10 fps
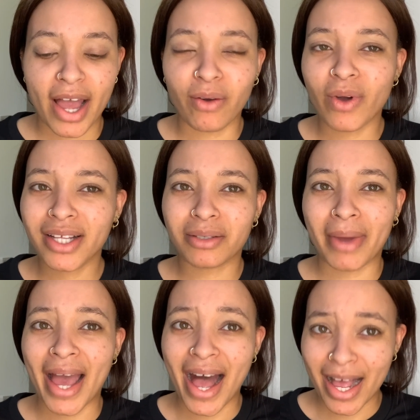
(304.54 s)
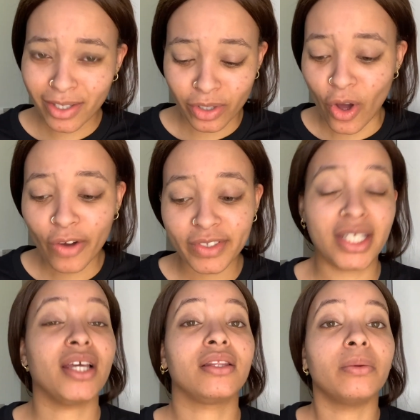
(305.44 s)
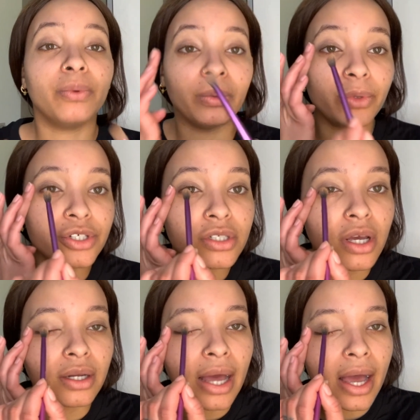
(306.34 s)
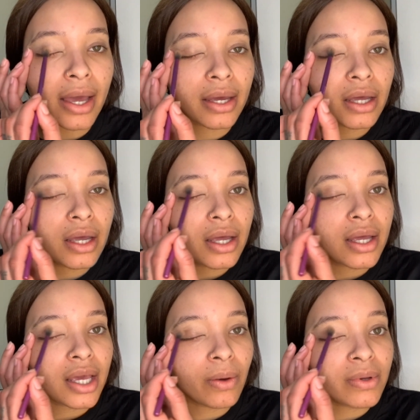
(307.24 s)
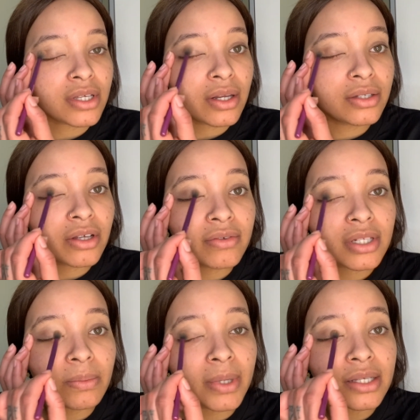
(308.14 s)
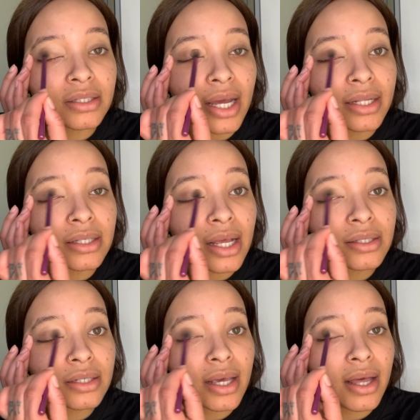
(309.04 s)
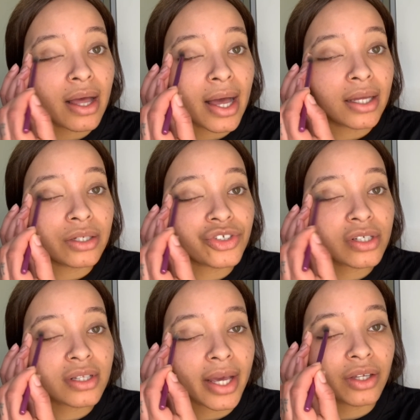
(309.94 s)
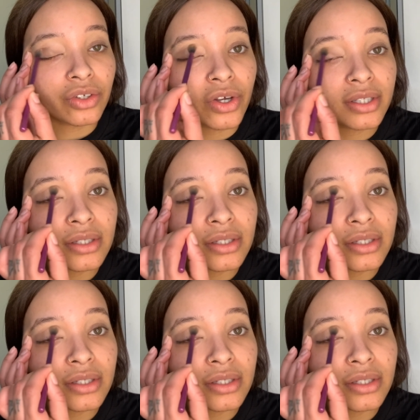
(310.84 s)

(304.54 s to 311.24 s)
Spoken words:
worked my ass off to get that promotion. It was a lot of sleepless nights last year, and just like not